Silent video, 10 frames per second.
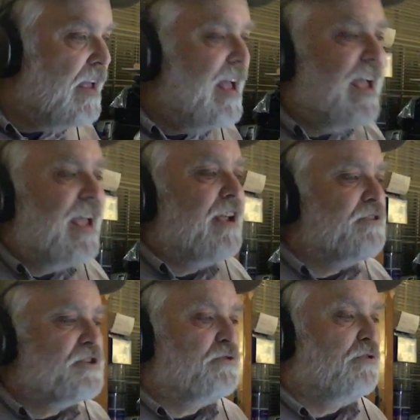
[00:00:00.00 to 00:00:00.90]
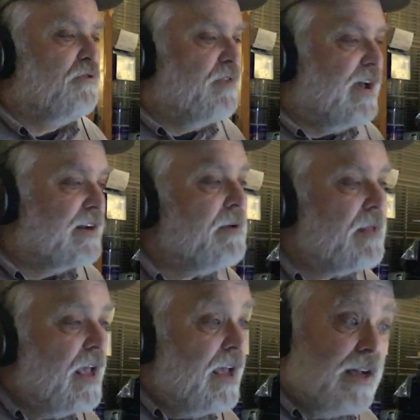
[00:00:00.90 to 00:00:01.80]
Hey, here's a cool fact.
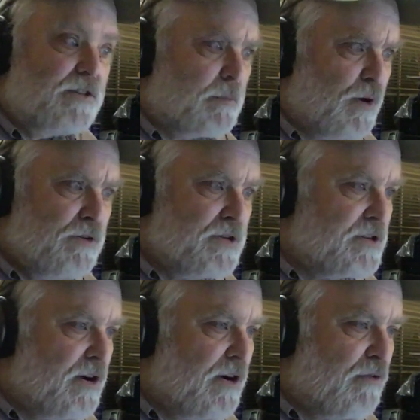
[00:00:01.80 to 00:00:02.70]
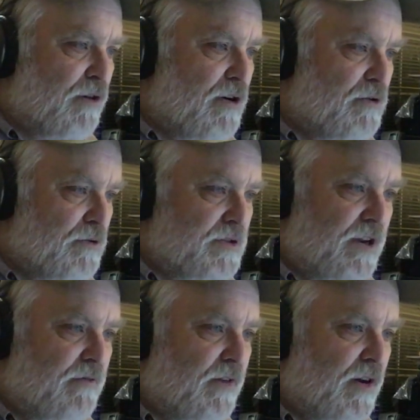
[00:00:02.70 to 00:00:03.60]
As a protostar grows and
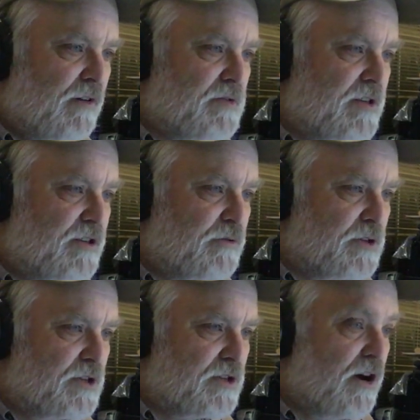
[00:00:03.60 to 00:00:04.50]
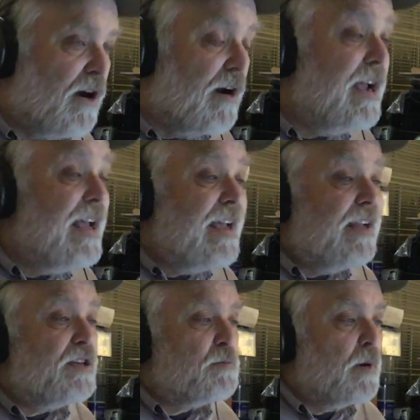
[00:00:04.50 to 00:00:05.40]
evolves into a star, it
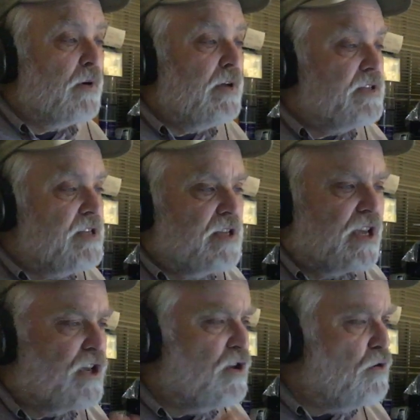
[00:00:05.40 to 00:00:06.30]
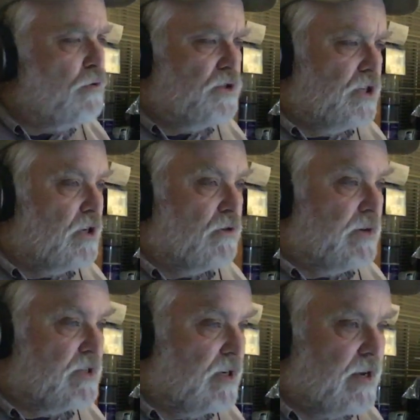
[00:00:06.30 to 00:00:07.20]
experiences a huge
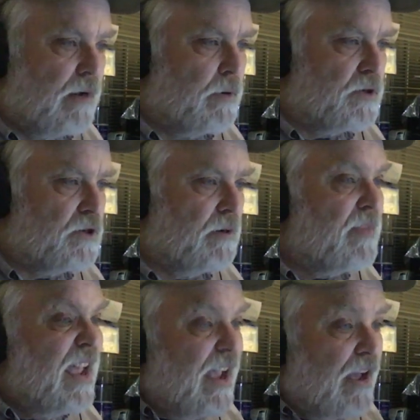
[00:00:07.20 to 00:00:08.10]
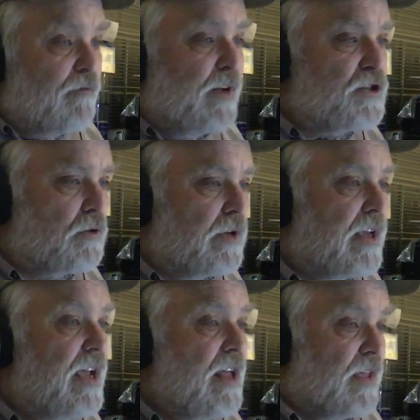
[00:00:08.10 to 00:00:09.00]
increase in temperature. Eventually,
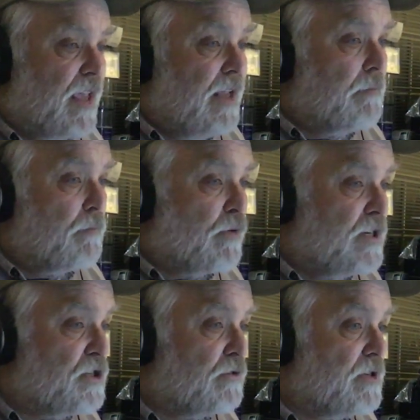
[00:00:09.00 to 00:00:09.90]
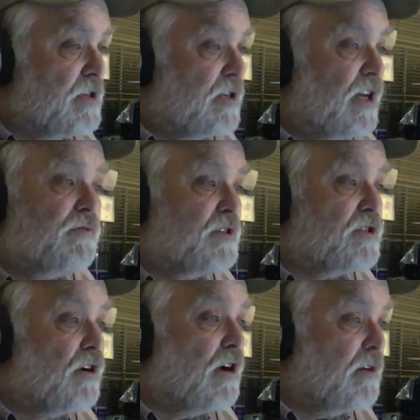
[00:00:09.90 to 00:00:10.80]
the heat and pressure is enough to
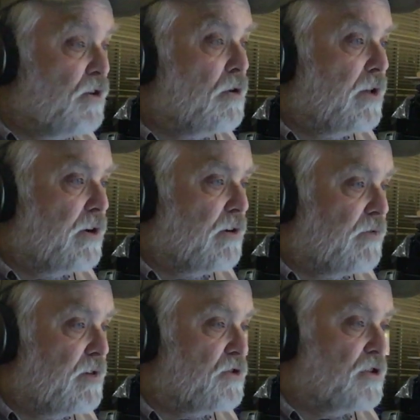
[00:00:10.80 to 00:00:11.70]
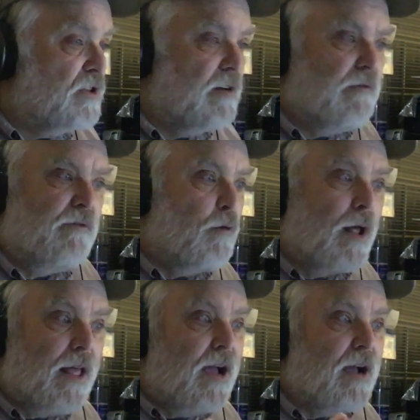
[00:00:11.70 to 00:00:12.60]
start nuclear fusion, and
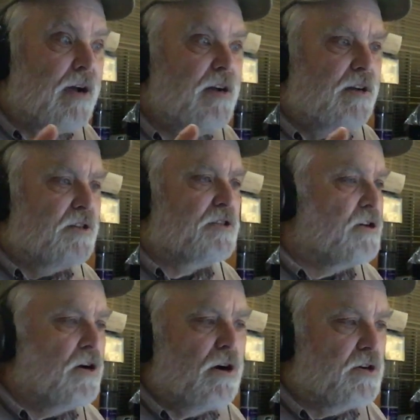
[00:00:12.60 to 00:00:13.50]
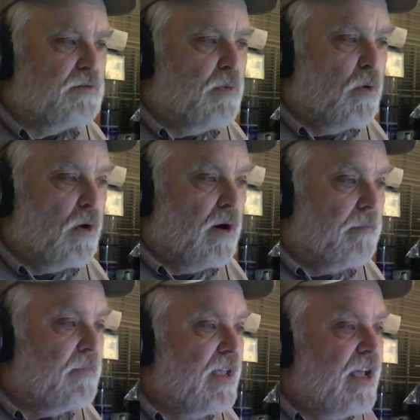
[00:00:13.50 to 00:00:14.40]
voila, a star is born.
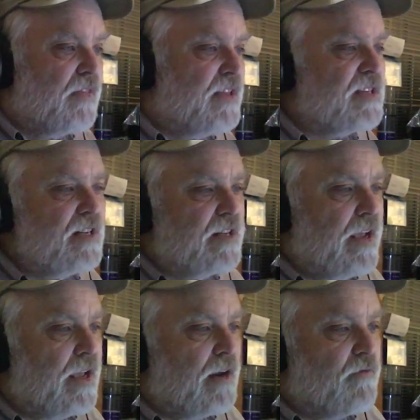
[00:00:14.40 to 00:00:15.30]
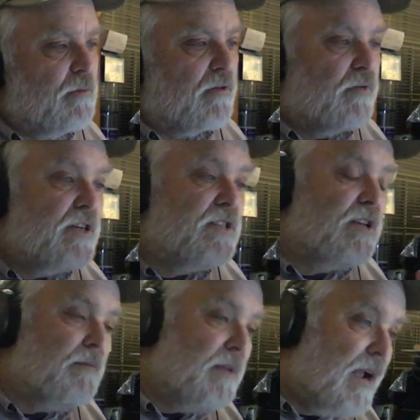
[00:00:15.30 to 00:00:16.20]
This can take it from a
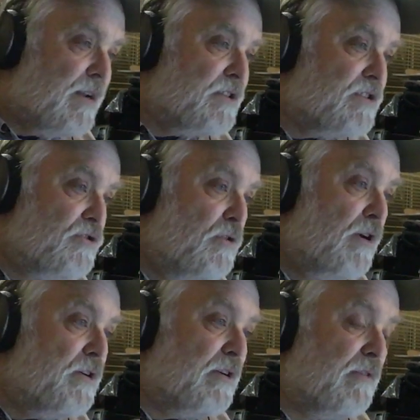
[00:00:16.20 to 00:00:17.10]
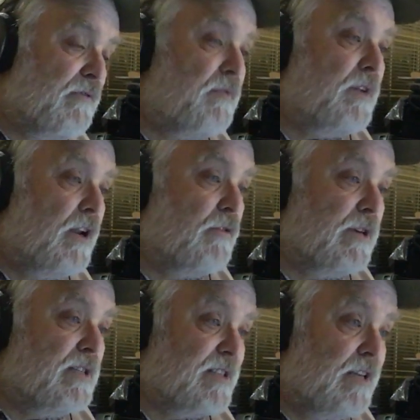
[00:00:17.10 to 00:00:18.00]
freezing -250
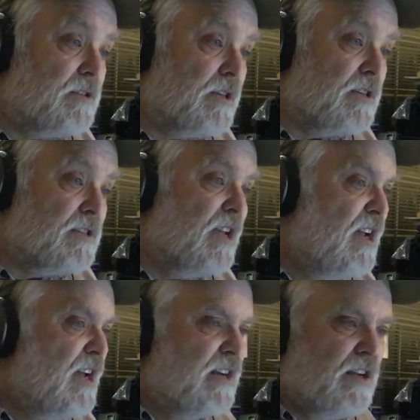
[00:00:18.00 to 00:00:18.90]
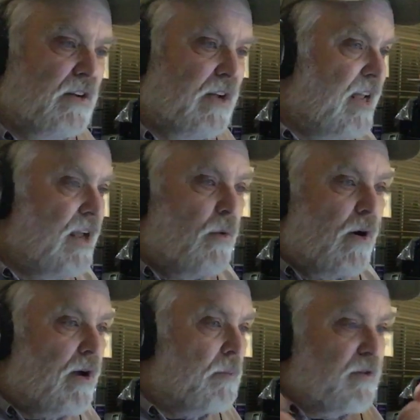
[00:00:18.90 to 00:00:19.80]
degrees Celsius to
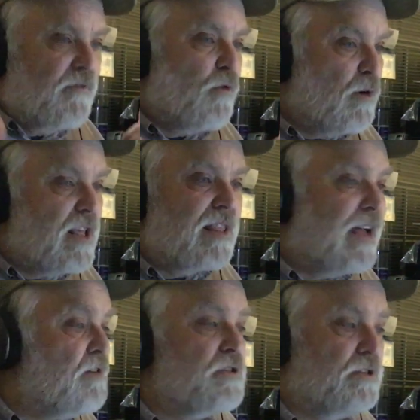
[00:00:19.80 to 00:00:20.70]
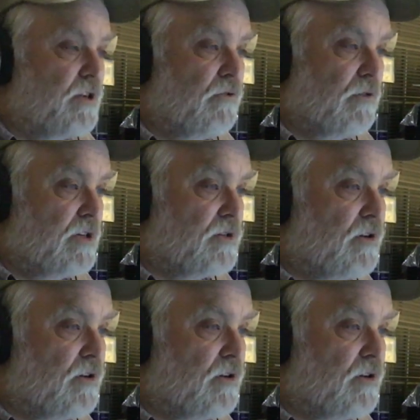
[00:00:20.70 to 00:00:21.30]
anywhere up to 40,000 degrees on